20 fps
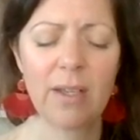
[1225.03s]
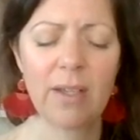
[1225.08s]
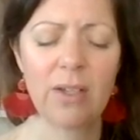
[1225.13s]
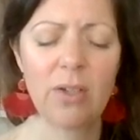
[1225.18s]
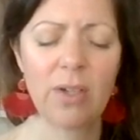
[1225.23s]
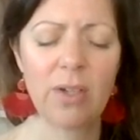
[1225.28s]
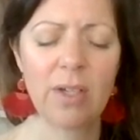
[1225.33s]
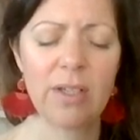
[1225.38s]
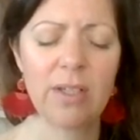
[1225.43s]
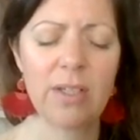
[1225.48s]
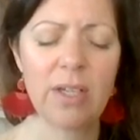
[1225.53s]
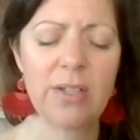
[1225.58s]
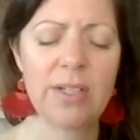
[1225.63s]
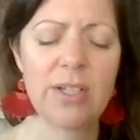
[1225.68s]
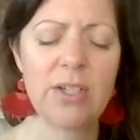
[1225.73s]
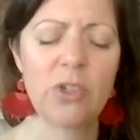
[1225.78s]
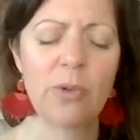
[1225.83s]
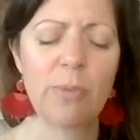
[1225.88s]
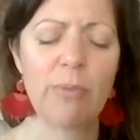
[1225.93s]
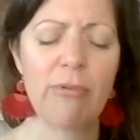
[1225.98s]
You can
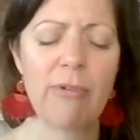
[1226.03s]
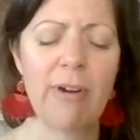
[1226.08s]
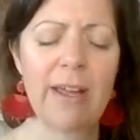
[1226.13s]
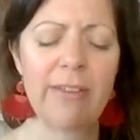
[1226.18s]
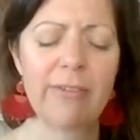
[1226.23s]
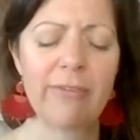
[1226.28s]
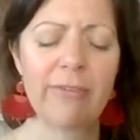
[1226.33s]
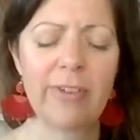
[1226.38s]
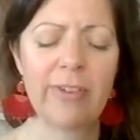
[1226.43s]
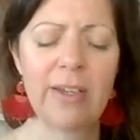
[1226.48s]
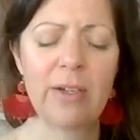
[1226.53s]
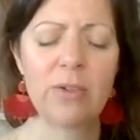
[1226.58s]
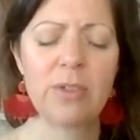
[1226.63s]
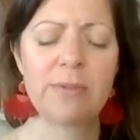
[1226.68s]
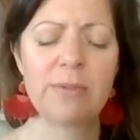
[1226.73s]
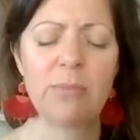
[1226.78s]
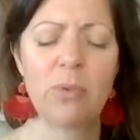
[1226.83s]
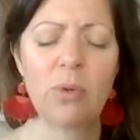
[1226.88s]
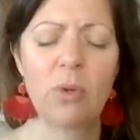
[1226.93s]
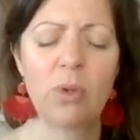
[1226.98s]
notice your breath feels
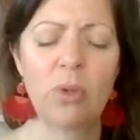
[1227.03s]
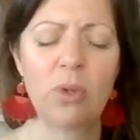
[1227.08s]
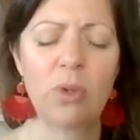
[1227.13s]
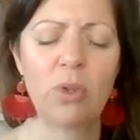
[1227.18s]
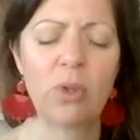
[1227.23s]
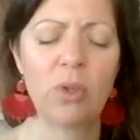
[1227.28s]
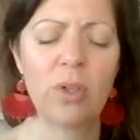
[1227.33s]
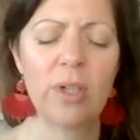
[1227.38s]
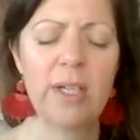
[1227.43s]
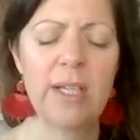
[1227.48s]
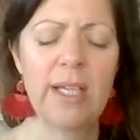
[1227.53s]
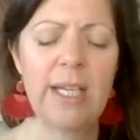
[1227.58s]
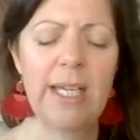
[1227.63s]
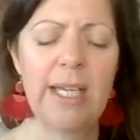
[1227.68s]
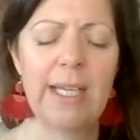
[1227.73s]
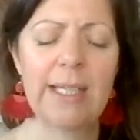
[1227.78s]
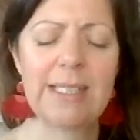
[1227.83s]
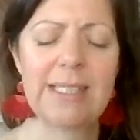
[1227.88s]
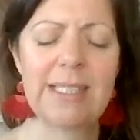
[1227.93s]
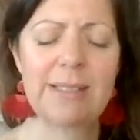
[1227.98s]
more
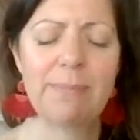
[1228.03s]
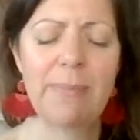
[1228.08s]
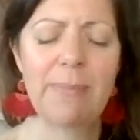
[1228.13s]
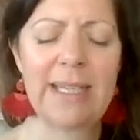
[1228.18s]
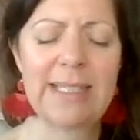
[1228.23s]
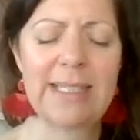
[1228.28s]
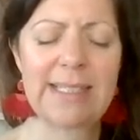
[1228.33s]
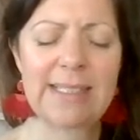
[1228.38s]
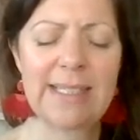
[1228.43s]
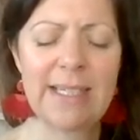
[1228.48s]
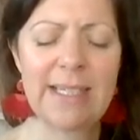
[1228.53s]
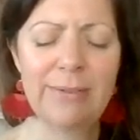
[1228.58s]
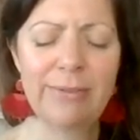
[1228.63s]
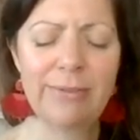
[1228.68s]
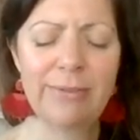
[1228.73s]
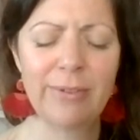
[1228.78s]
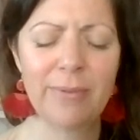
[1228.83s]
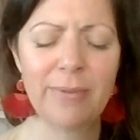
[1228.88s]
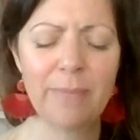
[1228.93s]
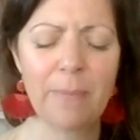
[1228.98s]

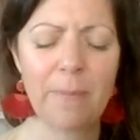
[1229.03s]
expansive,